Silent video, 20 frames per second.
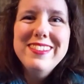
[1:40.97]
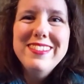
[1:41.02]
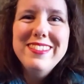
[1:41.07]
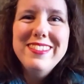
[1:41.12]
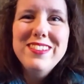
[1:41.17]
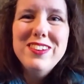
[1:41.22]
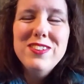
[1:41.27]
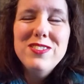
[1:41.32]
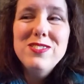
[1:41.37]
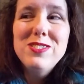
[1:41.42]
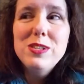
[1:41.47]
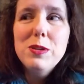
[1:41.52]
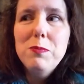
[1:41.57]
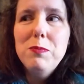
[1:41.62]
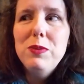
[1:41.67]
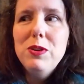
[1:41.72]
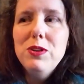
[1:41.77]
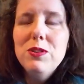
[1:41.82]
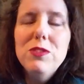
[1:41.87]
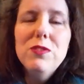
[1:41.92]
those
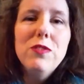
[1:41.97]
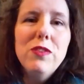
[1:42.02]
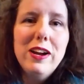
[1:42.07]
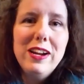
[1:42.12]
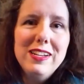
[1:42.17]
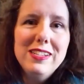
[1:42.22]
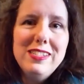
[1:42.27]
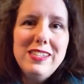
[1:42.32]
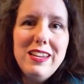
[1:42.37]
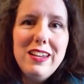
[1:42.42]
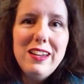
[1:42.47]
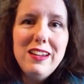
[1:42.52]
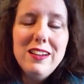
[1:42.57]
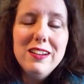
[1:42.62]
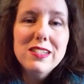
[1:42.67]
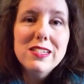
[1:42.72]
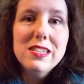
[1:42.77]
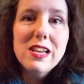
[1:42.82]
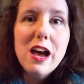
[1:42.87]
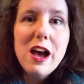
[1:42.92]
beautiful
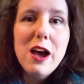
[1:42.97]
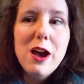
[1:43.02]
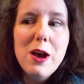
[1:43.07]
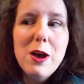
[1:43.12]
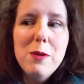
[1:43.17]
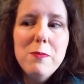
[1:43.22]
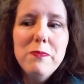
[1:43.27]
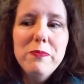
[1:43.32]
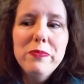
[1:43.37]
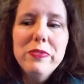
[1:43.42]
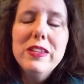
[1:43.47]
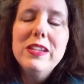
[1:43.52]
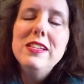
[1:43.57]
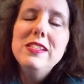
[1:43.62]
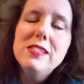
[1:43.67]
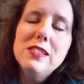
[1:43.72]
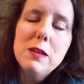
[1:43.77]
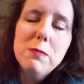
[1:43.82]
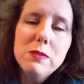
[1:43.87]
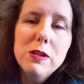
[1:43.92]
antiques
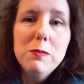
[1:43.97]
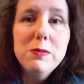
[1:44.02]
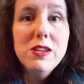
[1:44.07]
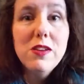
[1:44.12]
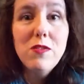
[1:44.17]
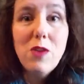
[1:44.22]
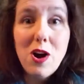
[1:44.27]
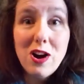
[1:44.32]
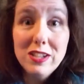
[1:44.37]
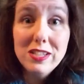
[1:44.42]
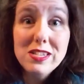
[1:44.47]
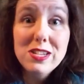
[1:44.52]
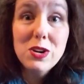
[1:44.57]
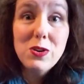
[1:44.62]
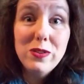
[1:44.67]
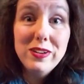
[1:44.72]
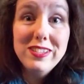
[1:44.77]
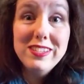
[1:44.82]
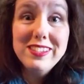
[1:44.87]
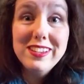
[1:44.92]
sometimes have
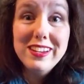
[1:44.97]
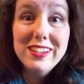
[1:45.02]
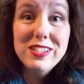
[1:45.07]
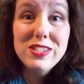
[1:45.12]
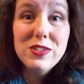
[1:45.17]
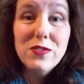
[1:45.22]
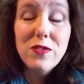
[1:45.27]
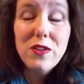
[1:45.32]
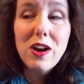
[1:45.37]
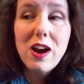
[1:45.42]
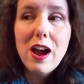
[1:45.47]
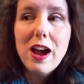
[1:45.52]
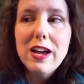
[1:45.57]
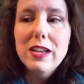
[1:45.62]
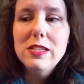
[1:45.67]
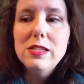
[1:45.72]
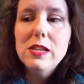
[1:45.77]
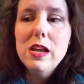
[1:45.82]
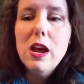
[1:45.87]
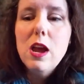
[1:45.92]
consequences for
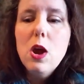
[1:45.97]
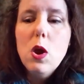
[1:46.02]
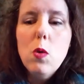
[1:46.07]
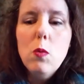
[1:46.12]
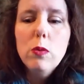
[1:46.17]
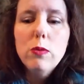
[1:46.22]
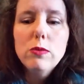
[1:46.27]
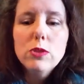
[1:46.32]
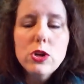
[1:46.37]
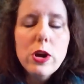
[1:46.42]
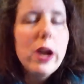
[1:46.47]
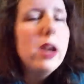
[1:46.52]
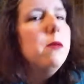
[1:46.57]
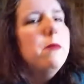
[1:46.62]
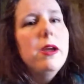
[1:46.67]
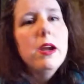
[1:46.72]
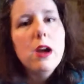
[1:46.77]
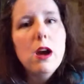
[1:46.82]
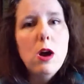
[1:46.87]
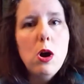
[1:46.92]
us when we're trying to
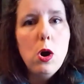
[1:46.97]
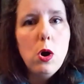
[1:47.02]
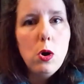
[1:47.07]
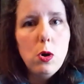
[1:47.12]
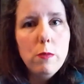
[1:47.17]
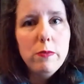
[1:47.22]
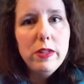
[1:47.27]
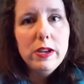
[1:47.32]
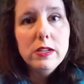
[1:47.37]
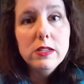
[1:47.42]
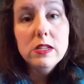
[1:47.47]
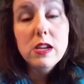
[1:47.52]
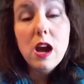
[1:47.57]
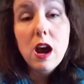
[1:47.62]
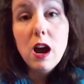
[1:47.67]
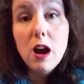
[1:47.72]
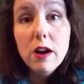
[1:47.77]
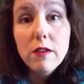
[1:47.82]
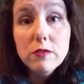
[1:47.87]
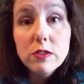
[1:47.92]
make a home that is
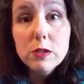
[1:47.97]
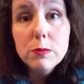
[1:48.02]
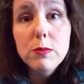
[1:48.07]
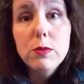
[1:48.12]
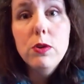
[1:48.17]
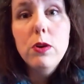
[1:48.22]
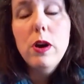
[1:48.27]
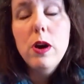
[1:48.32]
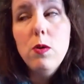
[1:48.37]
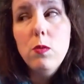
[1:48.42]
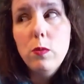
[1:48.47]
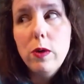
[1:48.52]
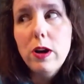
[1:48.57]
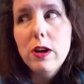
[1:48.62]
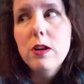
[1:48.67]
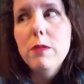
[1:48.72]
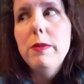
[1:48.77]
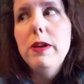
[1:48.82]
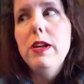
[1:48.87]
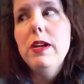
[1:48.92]
comfortable and
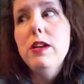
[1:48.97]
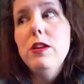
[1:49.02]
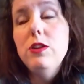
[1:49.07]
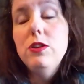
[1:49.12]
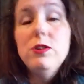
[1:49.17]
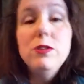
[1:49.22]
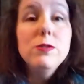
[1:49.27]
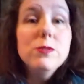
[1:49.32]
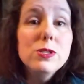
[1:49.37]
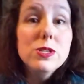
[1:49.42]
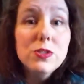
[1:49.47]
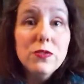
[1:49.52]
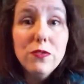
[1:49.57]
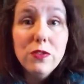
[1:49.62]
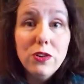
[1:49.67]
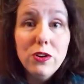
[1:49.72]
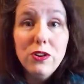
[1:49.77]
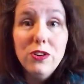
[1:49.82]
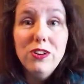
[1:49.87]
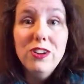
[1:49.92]
welcoming and
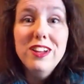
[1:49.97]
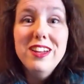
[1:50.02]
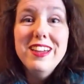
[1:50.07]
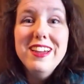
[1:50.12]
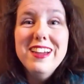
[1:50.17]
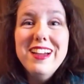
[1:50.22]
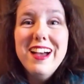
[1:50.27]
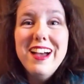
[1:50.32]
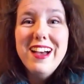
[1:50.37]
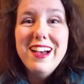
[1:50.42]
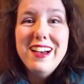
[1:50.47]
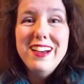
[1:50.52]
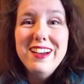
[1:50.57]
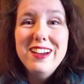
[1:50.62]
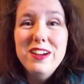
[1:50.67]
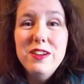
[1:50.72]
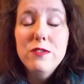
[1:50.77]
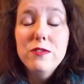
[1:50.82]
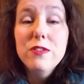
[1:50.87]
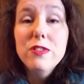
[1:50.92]
useful
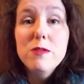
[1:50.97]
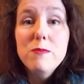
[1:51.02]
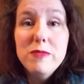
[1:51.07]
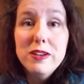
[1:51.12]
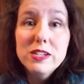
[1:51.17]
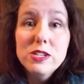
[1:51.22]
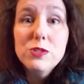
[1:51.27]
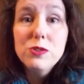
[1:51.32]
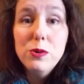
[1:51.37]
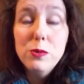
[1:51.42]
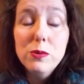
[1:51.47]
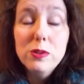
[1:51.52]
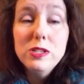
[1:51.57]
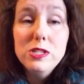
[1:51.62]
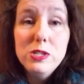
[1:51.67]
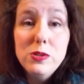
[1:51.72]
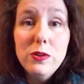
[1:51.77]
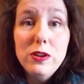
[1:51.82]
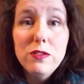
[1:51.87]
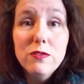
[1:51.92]
for the ministry we're
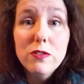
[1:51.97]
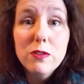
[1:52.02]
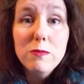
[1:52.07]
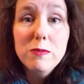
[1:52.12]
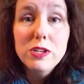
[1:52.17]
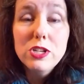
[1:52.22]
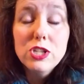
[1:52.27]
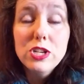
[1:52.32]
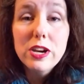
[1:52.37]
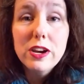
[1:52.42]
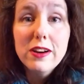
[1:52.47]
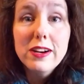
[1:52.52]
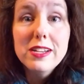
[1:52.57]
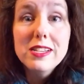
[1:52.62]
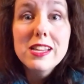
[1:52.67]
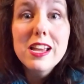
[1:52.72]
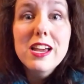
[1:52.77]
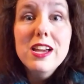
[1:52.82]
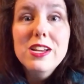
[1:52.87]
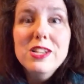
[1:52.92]
doing for
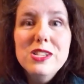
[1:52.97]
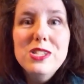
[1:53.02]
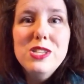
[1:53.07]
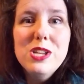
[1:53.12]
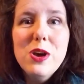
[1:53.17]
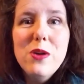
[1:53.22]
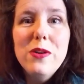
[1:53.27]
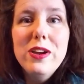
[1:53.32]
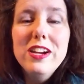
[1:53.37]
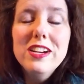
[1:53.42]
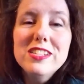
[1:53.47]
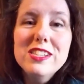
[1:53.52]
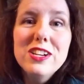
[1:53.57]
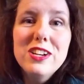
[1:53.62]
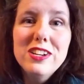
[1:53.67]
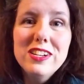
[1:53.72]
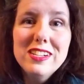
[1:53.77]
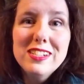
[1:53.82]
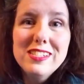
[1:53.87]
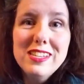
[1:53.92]
missionaries. So here's a
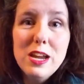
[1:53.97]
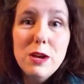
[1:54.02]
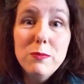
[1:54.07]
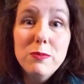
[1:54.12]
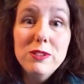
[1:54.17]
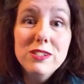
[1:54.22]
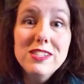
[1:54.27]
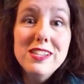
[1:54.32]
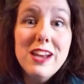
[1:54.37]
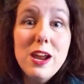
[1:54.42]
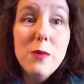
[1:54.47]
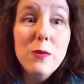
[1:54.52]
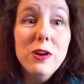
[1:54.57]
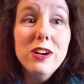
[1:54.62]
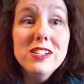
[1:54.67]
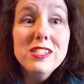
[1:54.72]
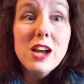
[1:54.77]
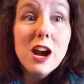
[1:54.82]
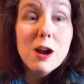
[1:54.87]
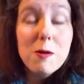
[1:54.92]
good example today. We're
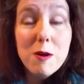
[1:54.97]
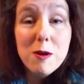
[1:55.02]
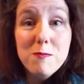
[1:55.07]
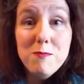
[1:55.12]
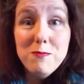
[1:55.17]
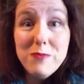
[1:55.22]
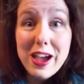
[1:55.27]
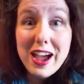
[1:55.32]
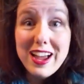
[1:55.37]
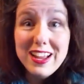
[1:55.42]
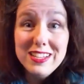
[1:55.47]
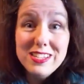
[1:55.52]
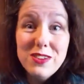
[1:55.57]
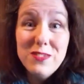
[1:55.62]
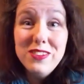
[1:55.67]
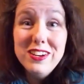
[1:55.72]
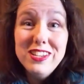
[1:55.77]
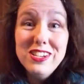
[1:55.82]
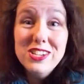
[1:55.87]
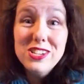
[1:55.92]
going to talk about beds. I
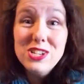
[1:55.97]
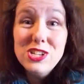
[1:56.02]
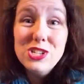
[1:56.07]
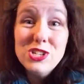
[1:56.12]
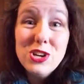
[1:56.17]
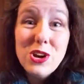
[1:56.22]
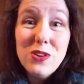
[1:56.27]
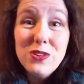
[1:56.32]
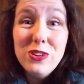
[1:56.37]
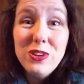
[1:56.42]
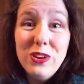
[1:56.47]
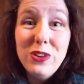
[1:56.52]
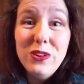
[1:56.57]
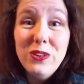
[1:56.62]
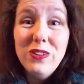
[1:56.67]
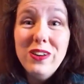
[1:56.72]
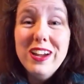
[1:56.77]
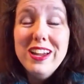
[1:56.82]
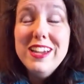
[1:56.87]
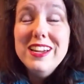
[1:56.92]
wanted to show
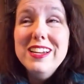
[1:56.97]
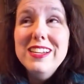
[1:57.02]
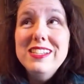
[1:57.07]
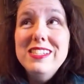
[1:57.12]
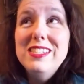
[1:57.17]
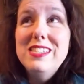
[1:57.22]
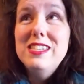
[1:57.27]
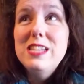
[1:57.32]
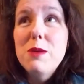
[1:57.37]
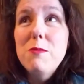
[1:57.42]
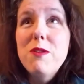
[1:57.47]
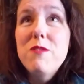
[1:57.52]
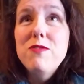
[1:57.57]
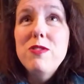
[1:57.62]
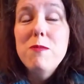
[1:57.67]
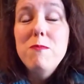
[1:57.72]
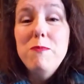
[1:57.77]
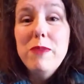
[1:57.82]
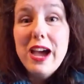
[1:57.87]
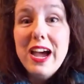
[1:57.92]
you some of
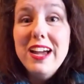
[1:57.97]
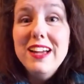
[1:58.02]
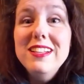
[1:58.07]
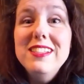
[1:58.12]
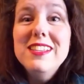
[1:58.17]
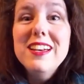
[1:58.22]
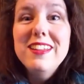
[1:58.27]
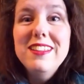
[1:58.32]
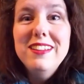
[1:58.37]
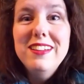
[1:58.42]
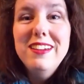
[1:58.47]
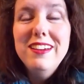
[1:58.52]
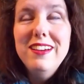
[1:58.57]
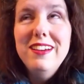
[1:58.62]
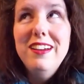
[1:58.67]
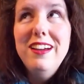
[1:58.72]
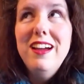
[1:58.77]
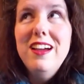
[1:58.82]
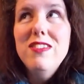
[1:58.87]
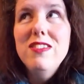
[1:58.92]
the beds and
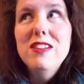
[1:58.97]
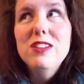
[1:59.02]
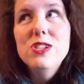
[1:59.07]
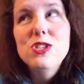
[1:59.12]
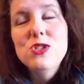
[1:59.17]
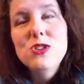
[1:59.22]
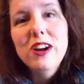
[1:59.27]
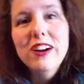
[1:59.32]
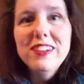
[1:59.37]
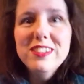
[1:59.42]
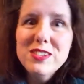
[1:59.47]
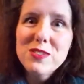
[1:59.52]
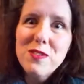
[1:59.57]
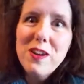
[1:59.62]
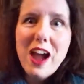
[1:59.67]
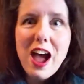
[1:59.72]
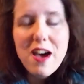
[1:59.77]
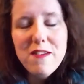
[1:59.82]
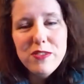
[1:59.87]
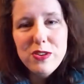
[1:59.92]
the struggles that we're
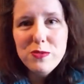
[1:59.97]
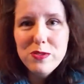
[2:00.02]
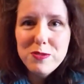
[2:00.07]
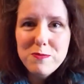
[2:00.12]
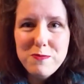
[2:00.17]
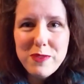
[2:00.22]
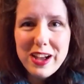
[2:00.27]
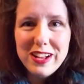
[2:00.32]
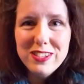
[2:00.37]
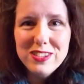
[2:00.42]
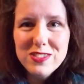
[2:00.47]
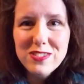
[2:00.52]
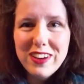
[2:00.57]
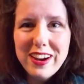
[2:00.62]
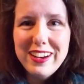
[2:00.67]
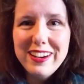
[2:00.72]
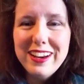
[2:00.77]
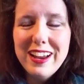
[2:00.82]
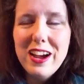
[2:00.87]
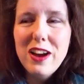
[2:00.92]
having with beds
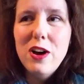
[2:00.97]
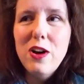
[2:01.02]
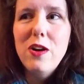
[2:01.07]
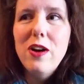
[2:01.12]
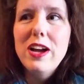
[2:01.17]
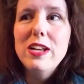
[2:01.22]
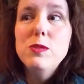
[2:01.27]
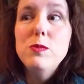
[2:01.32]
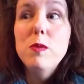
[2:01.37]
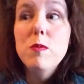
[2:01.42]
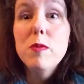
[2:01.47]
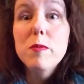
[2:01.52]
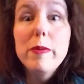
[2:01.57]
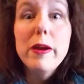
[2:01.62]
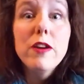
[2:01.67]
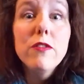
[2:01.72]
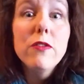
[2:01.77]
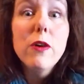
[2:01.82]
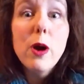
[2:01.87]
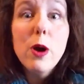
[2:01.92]
right now as we
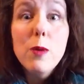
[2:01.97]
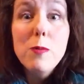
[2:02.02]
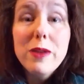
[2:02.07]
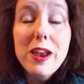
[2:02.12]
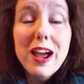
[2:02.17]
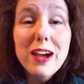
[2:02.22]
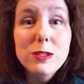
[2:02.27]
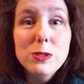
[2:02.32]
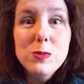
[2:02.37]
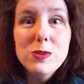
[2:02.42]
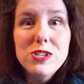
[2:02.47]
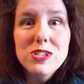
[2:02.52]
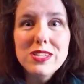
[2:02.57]
prepare for our open house, which